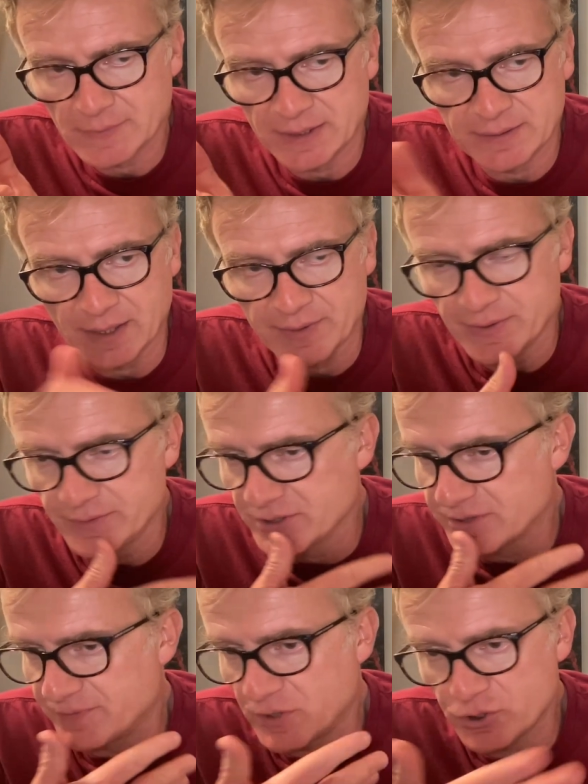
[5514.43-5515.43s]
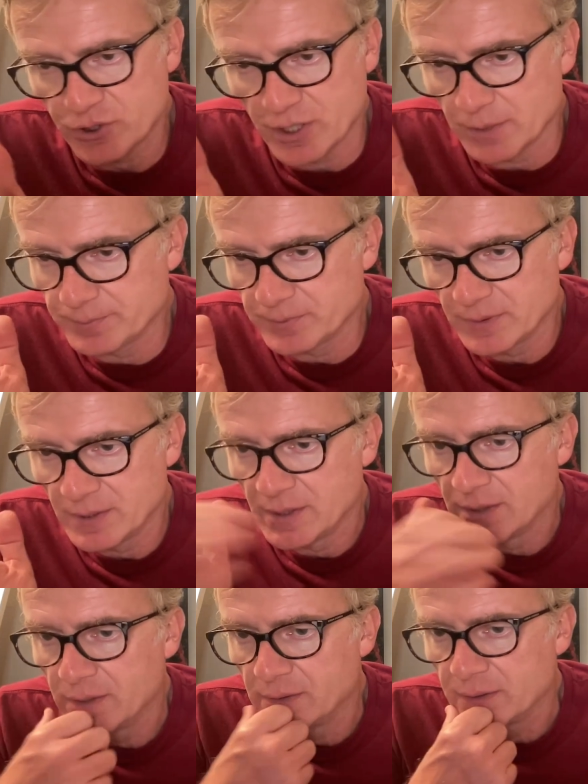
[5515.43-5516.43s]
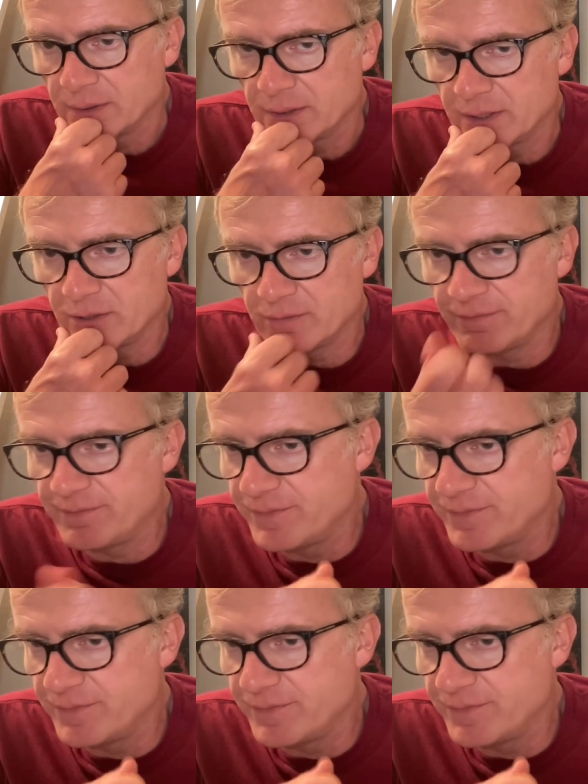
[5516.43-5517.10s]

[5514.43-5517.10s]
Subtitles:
I think, just finished it up in a